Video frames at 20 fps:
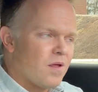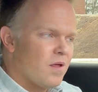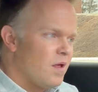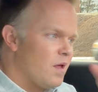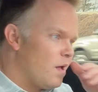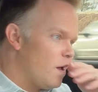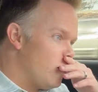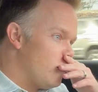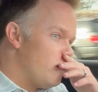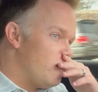
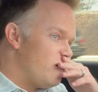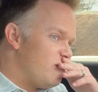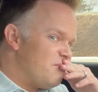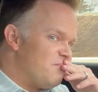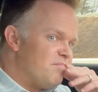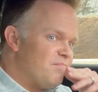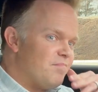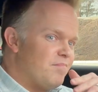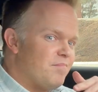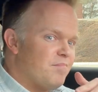
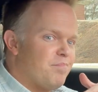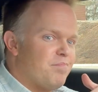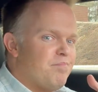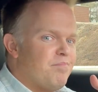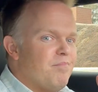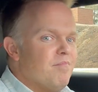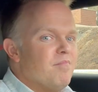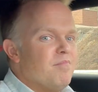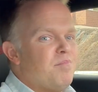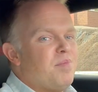
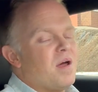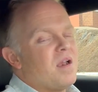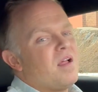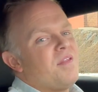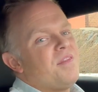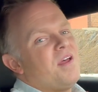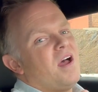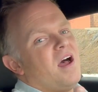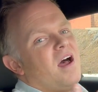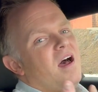But
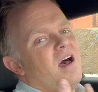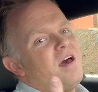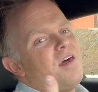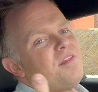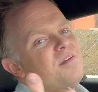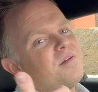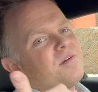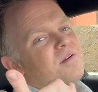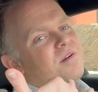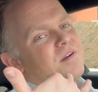on the
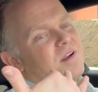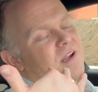other